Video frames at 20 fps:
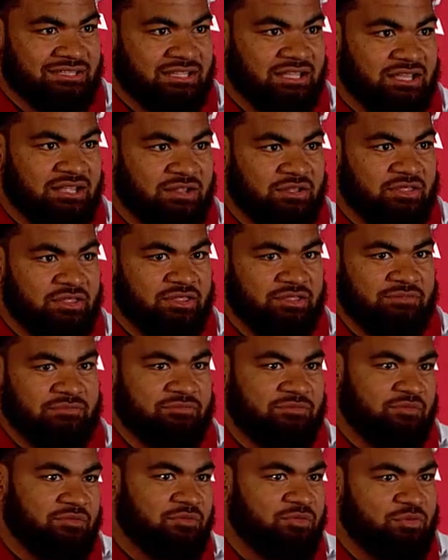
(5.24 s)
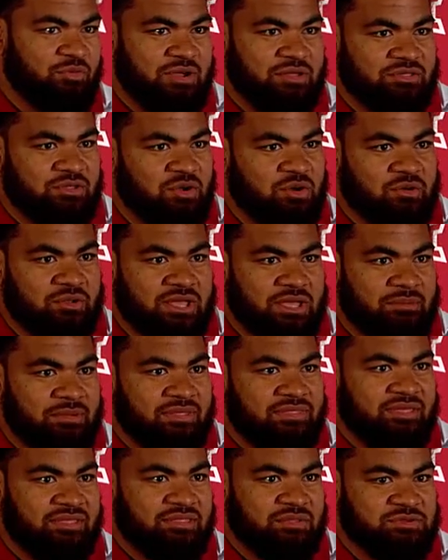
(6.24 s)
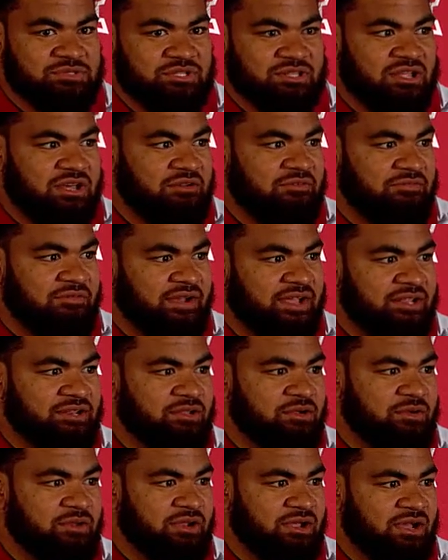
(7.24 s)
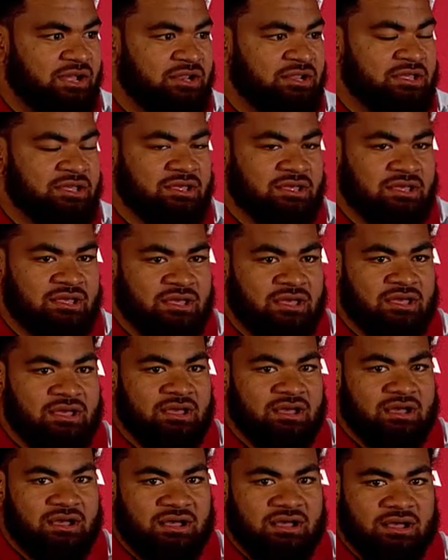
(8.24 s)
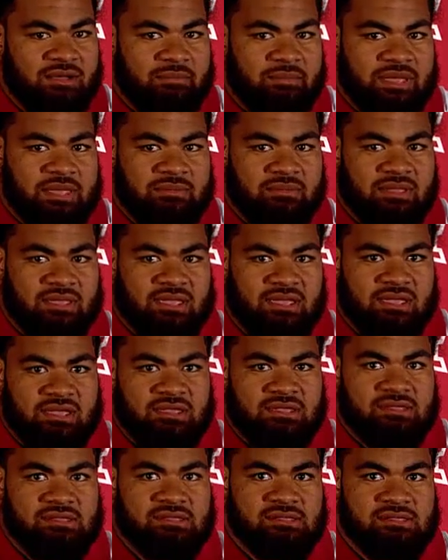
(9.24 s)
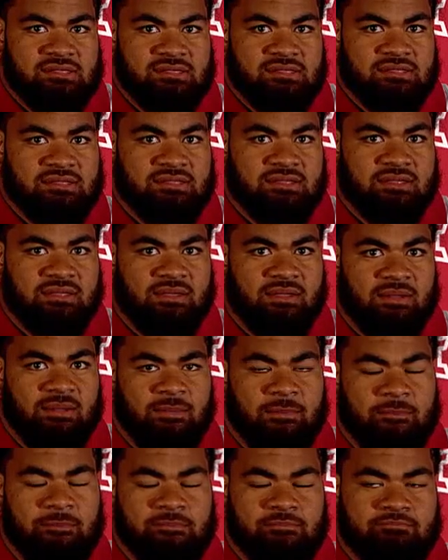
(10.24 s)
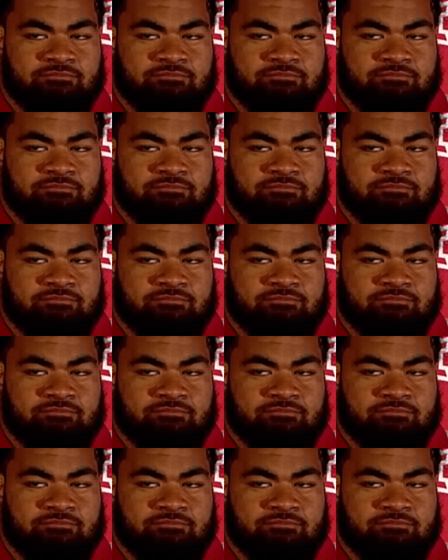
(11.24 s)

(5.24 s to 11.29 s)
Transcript: You know, throughout the whole game, I think there was a lot of fight going on. Uh, maybe um,